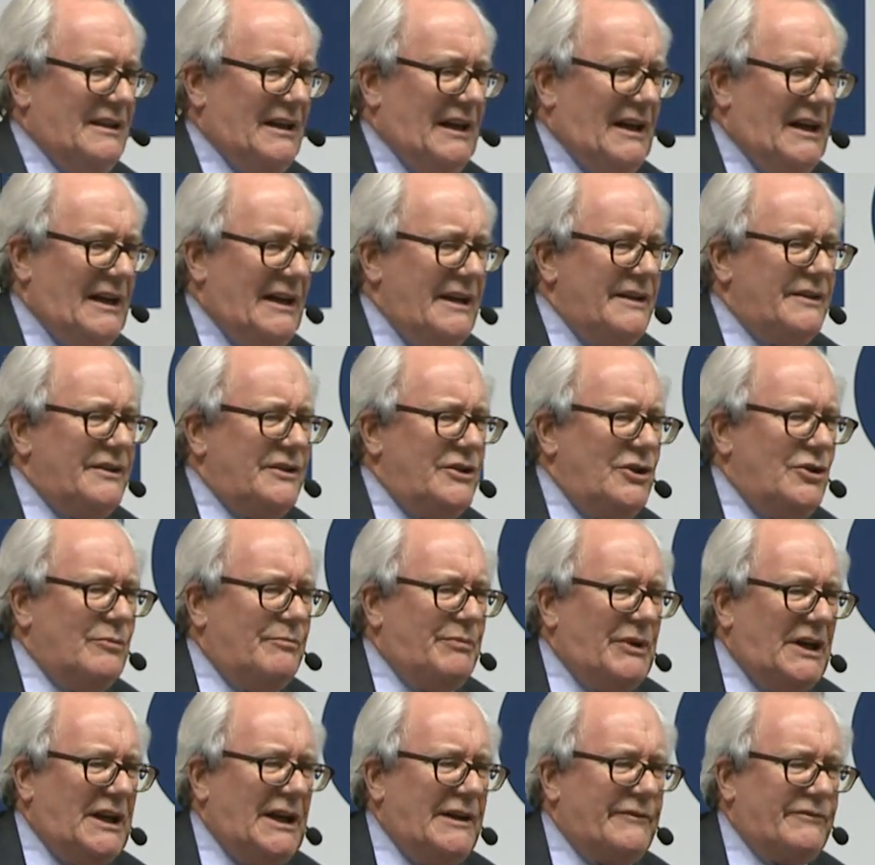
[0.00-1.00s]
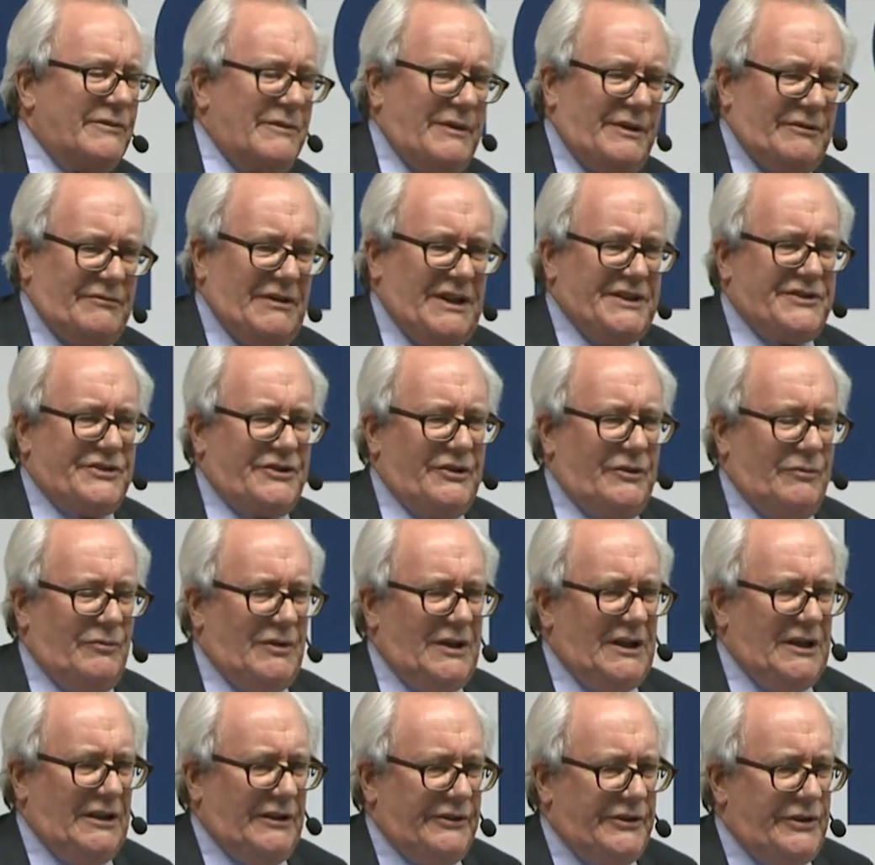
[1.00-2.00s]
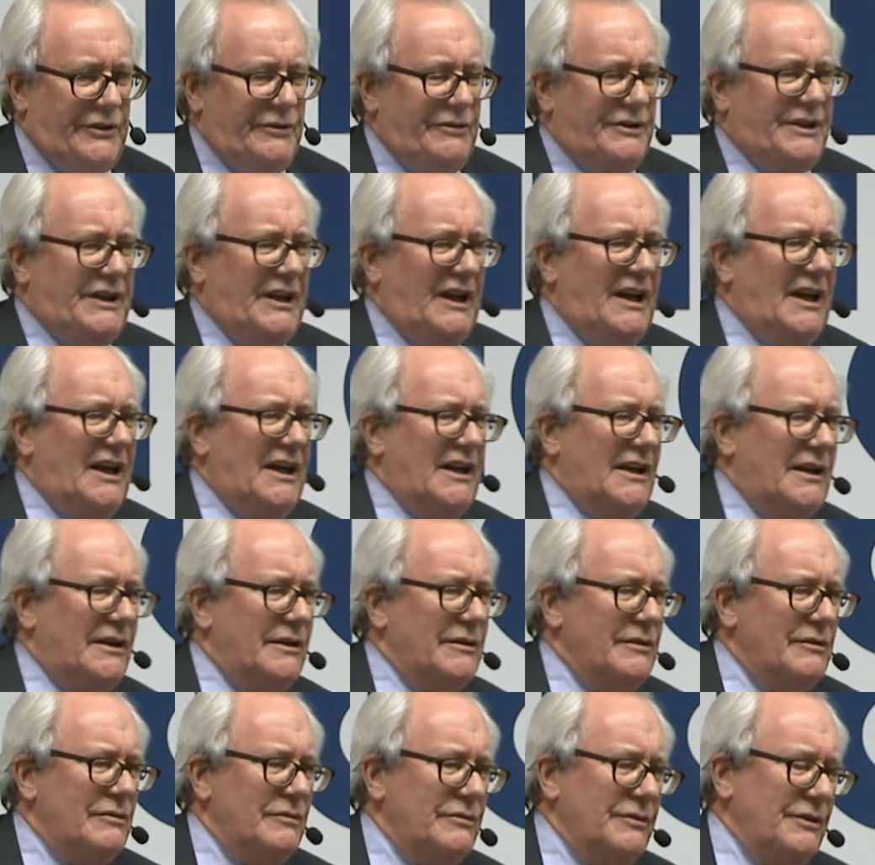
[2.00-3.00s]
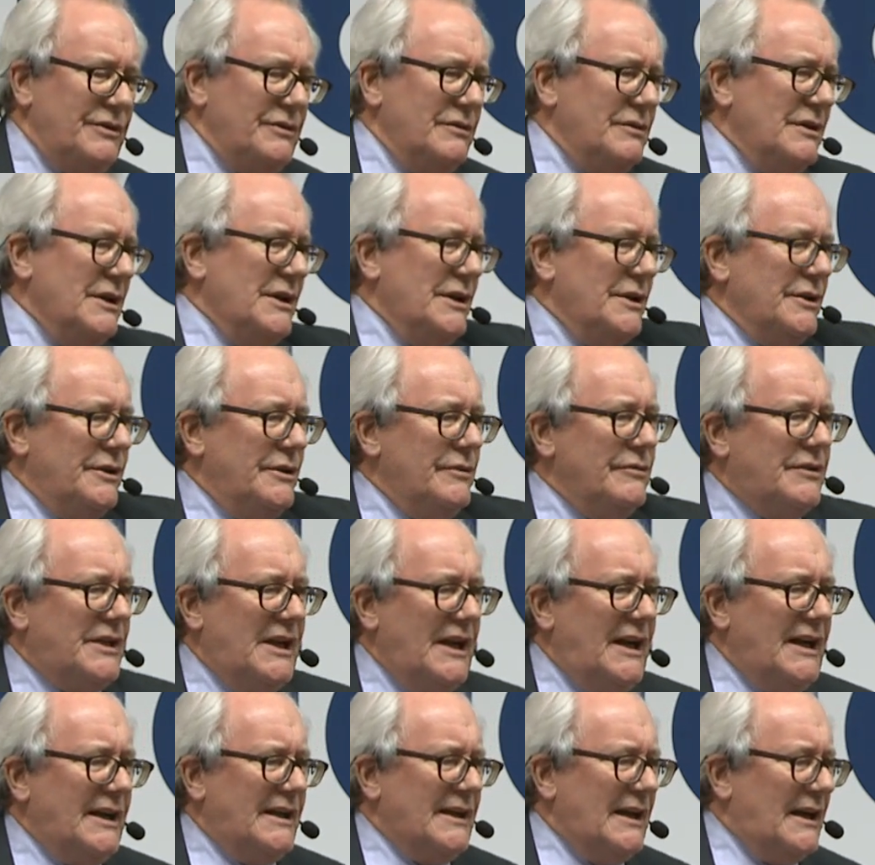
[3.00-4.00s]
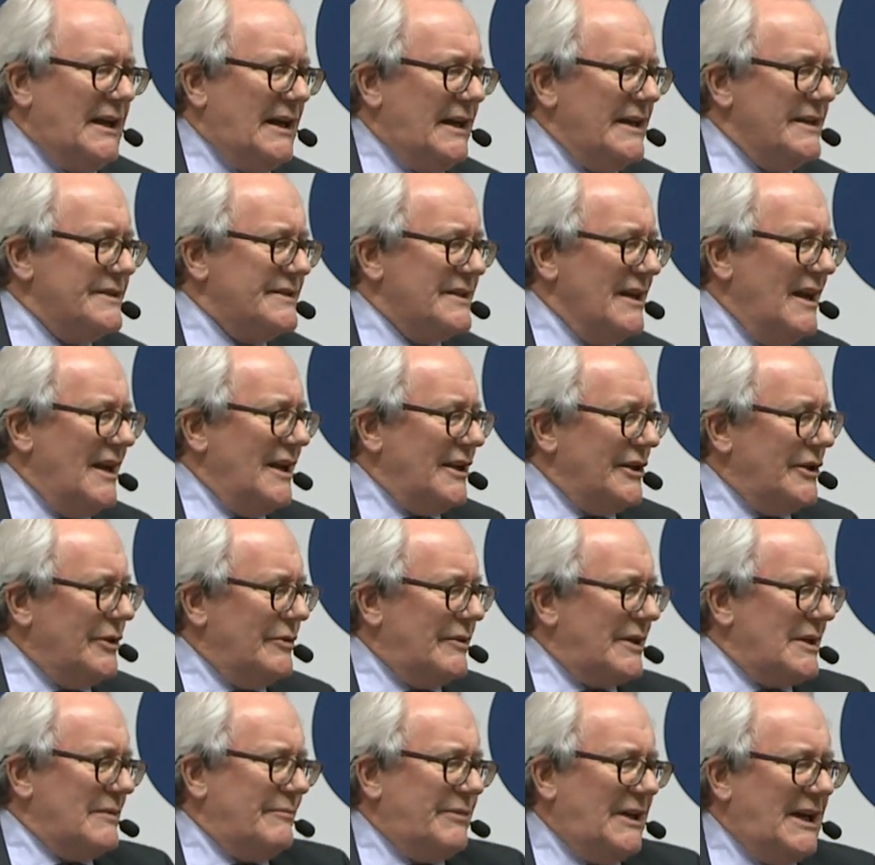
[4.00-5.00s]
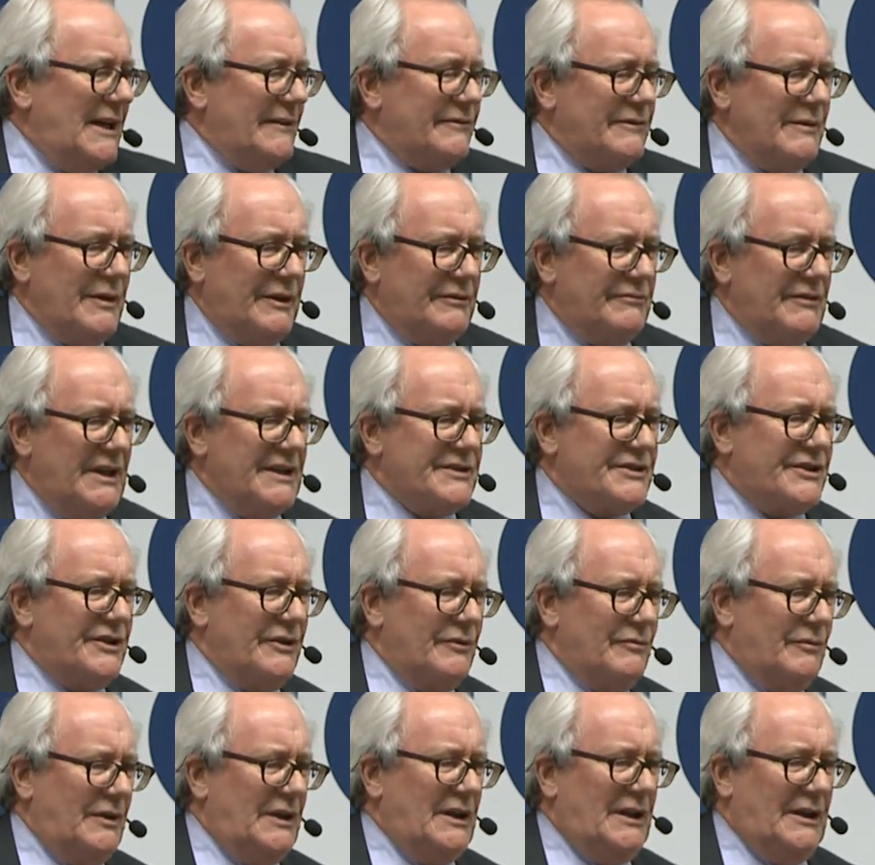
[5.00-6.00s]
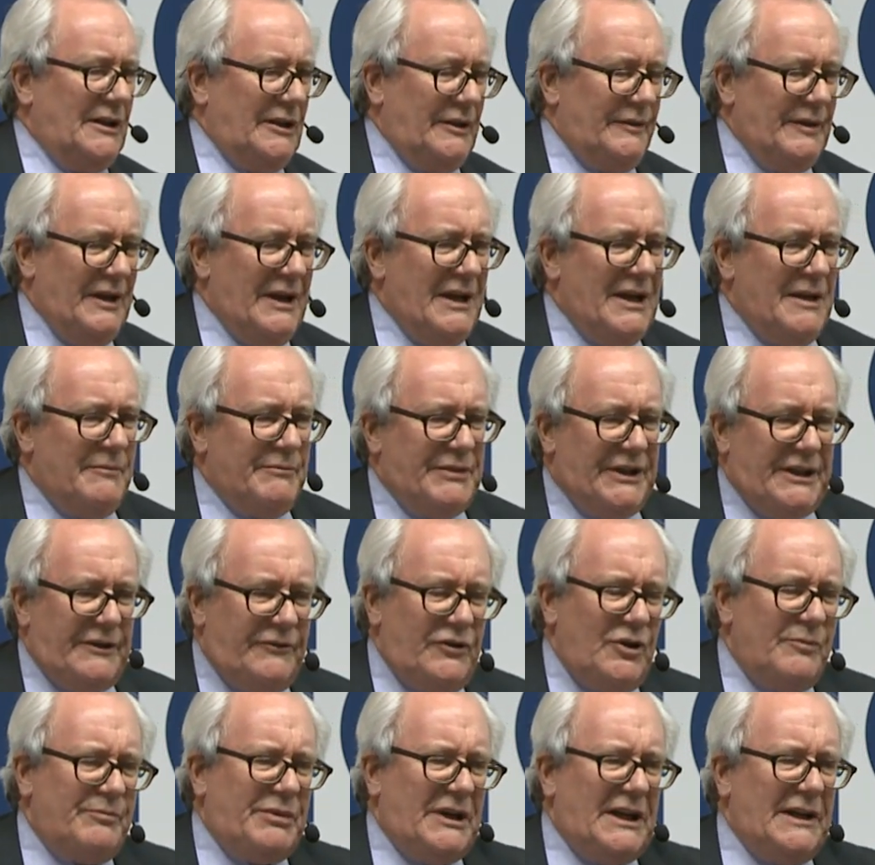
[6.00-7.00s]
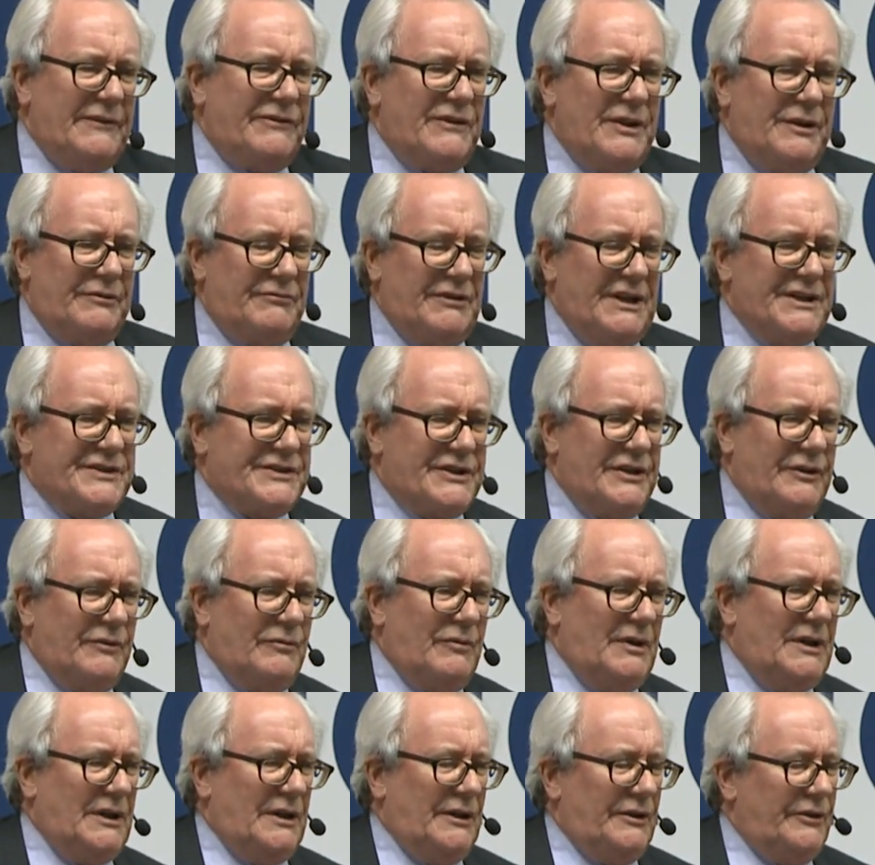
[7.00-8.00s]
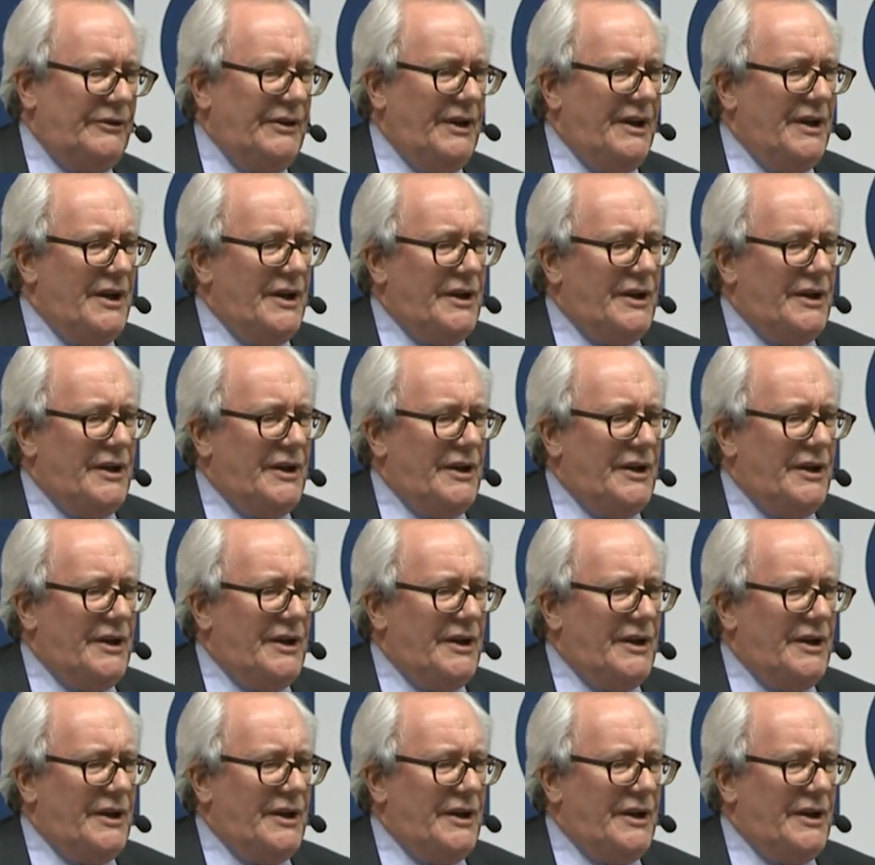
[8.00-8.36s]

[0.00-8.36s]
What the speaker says: Either you buy from the rest of the world, UK, you UK guys, you want to buy from the rest of the world, but if you buy from the rest of the world,